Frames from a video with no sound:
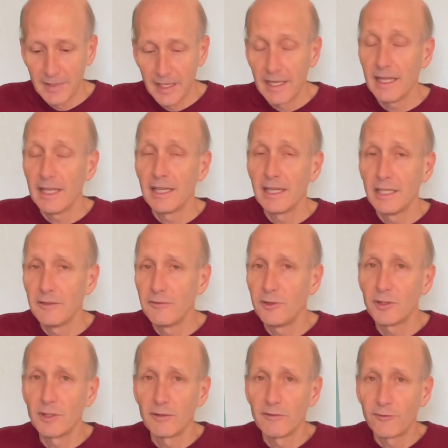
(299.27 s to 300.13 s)
And if
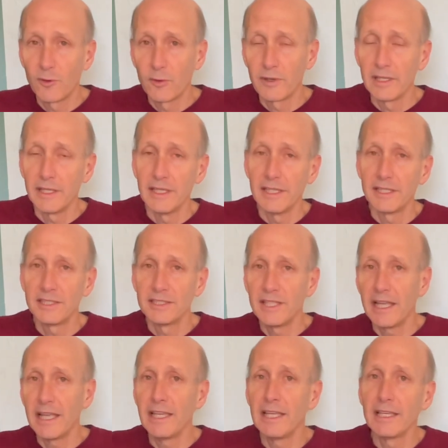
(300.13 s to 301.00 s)
you can afford it, it is
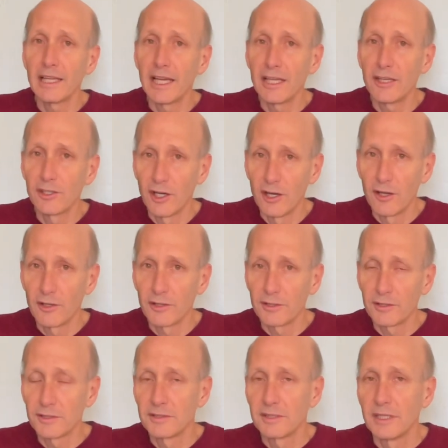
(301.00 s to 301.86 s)

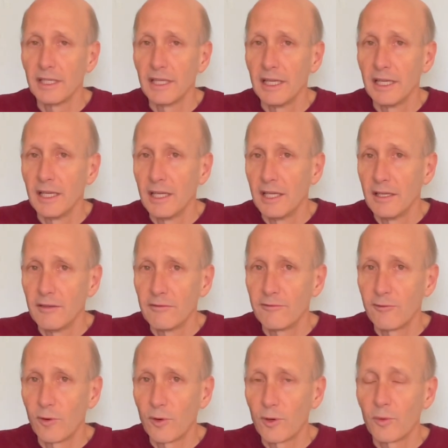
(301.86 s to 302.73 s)
$89
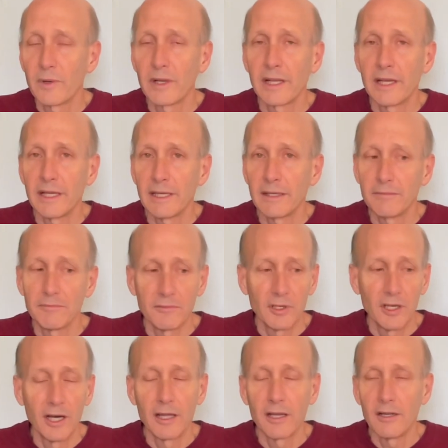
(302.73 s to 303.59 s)
for what I
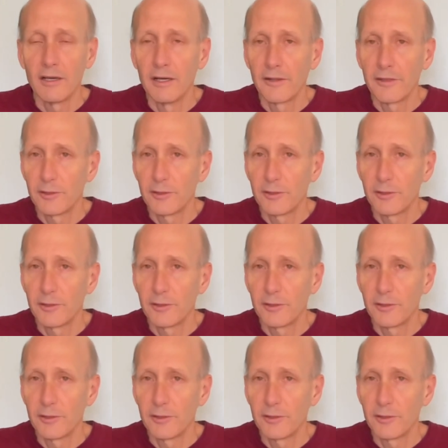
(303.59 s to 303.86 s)
got